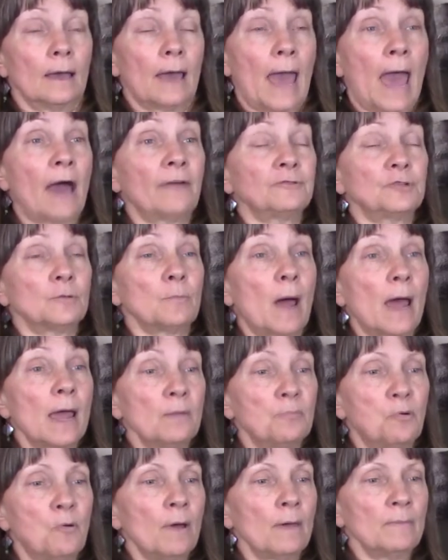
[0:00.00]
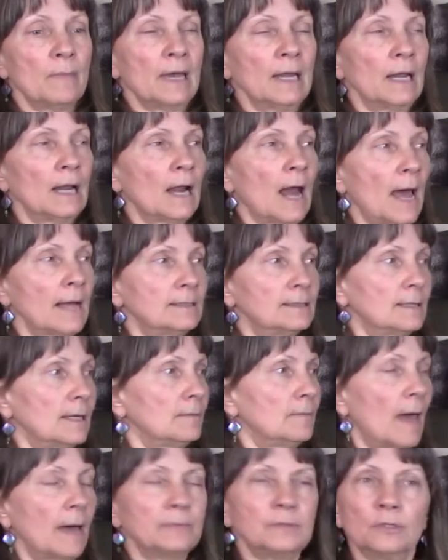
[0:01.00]
after my appointment. And I
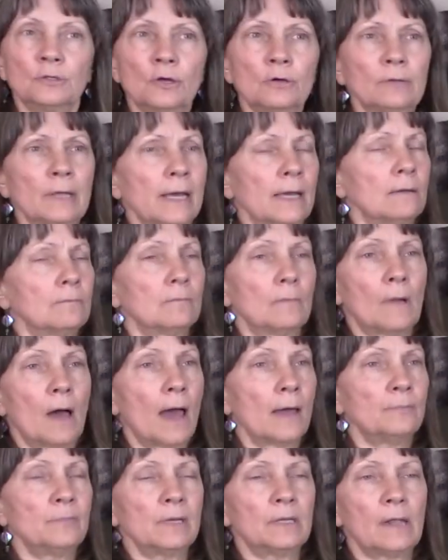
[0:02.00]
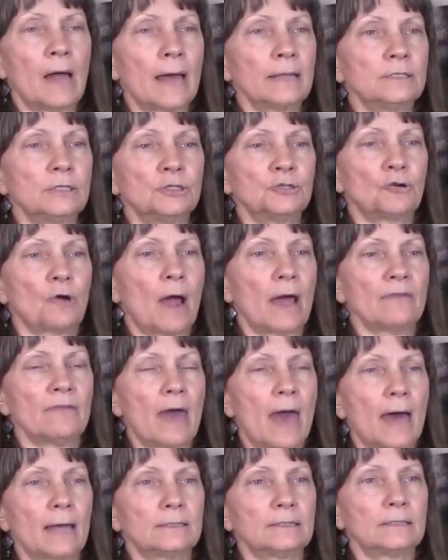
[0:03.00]
said, absolutely, I'd be glad to try
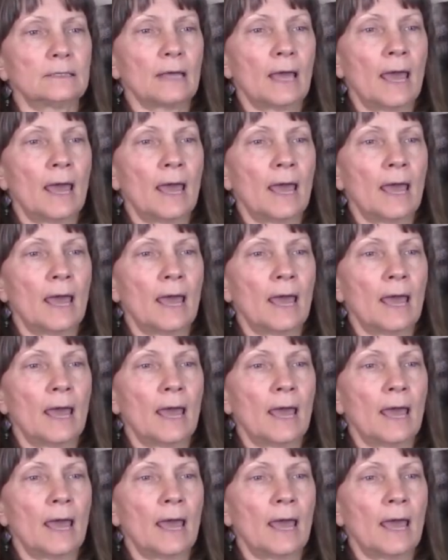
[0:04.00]
that.